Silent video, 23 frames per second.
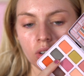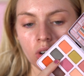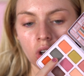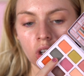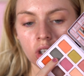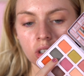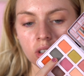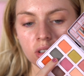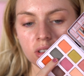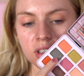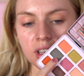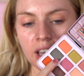
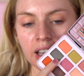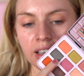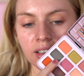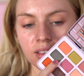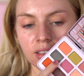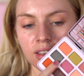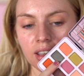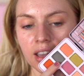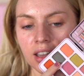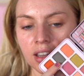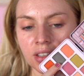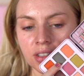Colours
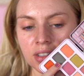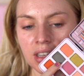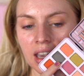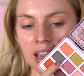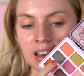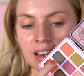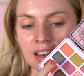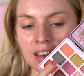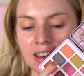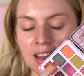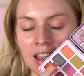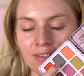like this,
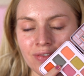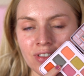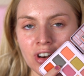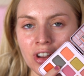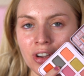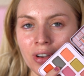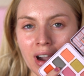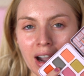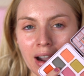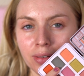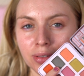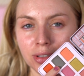I never
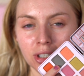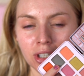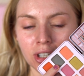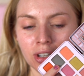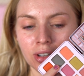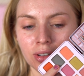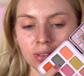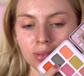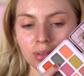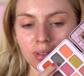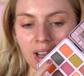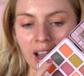know how to
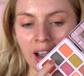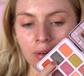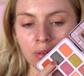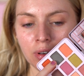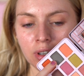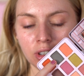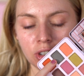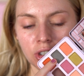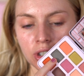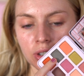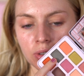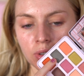use. How
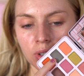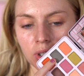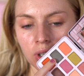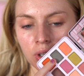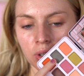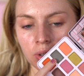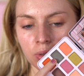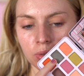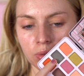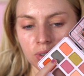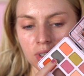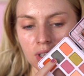would you
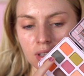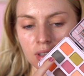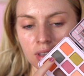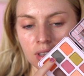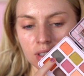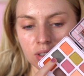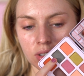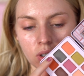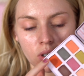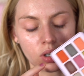use this